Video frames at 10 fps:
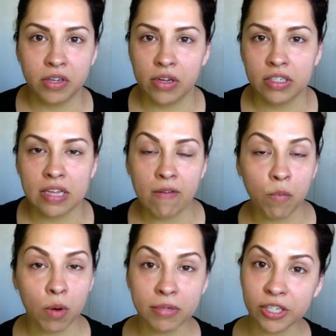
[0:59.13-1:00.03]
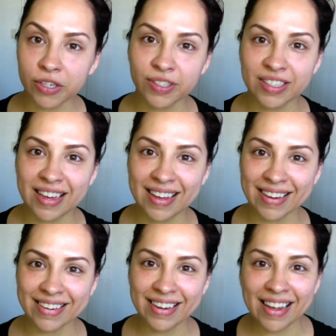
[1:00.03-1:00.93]
just have more mature
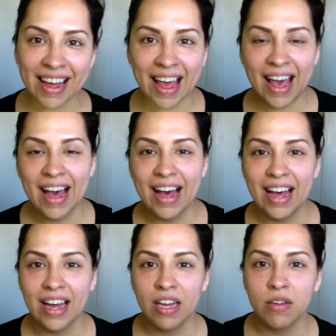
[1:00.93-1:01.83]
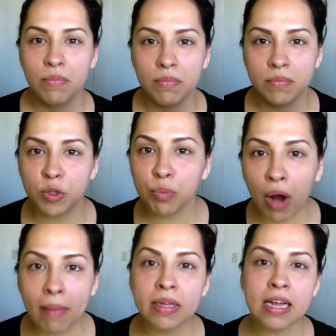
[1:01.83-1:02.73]
skin, it's
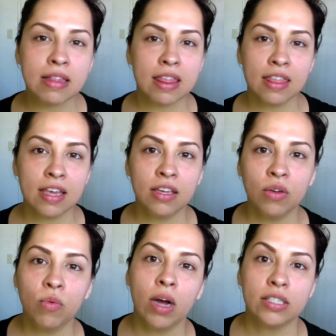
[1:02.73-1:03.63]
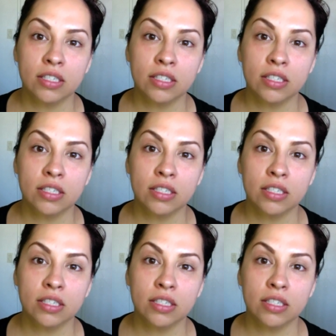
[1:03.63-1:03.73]
probably not the thing you want to